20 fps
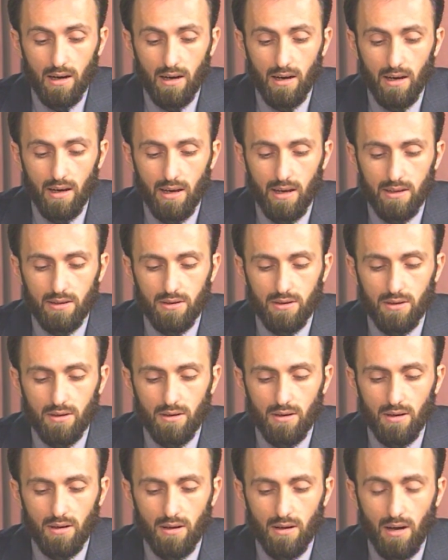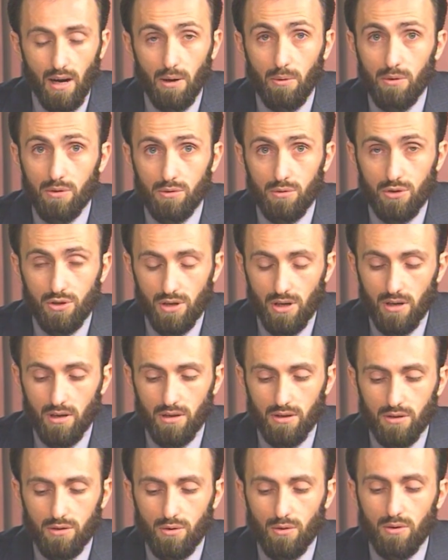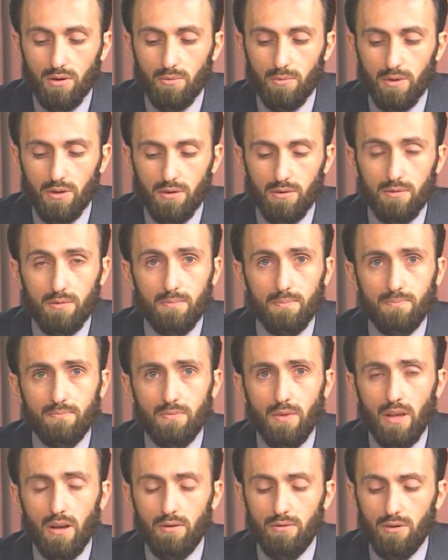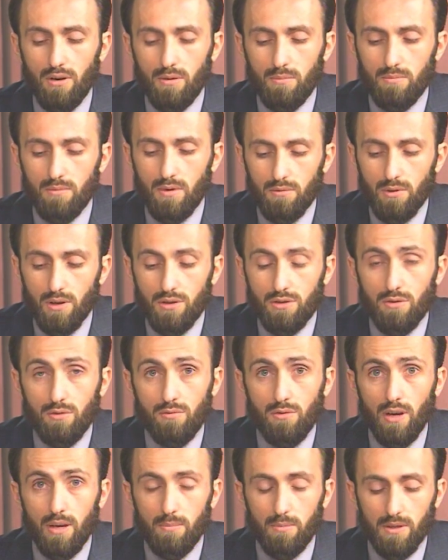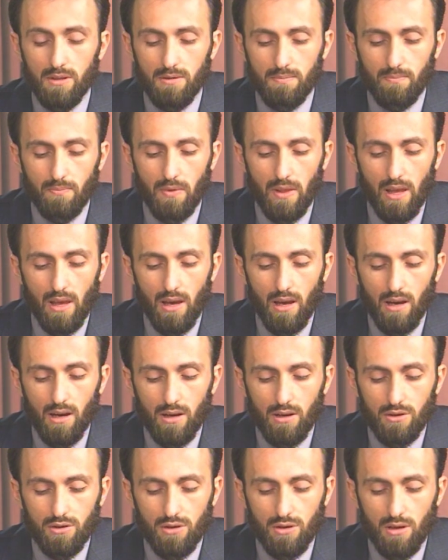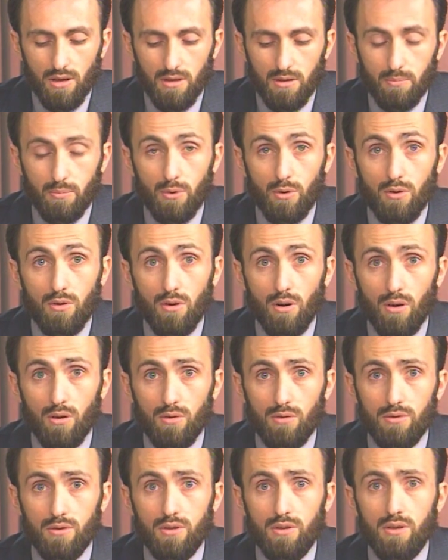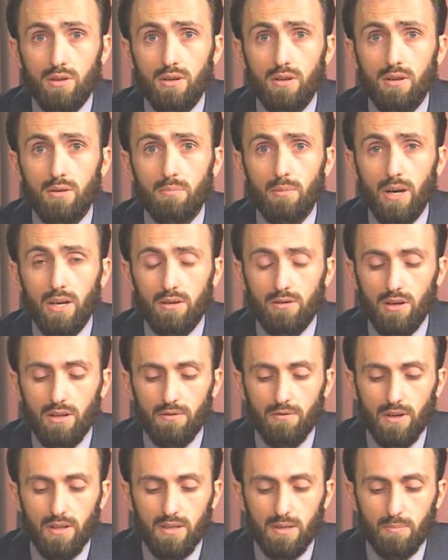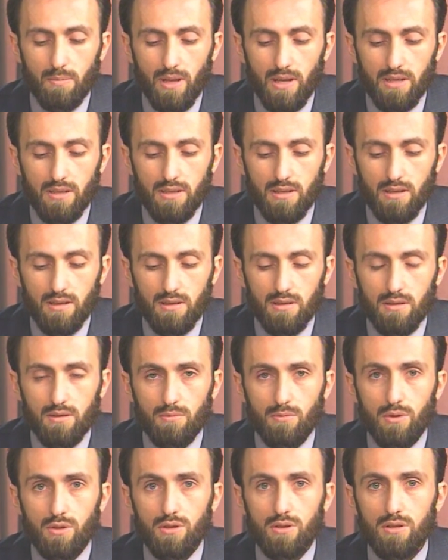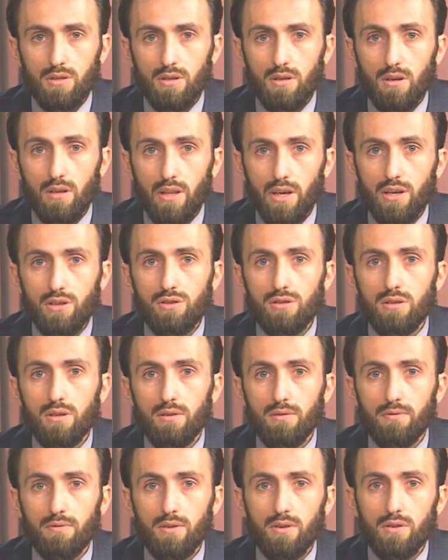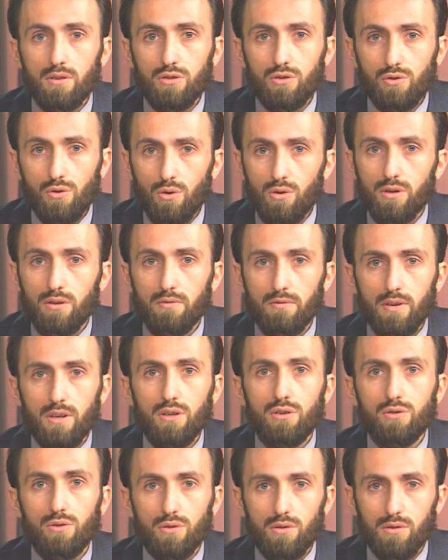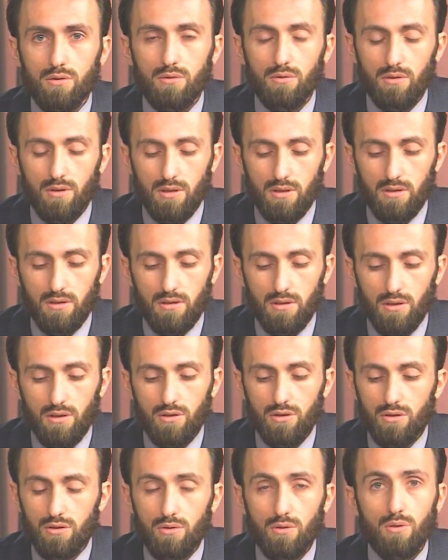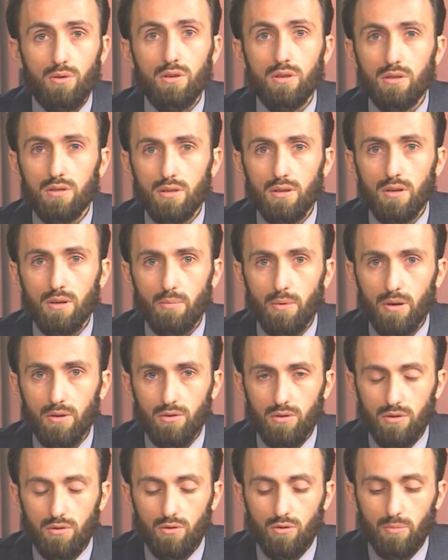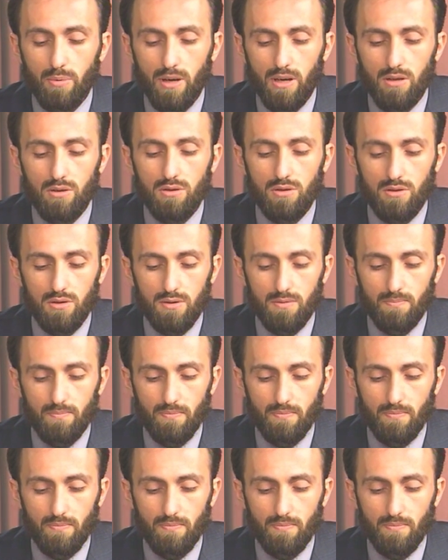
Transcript: And I want to share a story with you from Rachel Raymond. She has a book called My Grandfather's Blessings, which is a collection of very short stories. Each story is about 2 pages.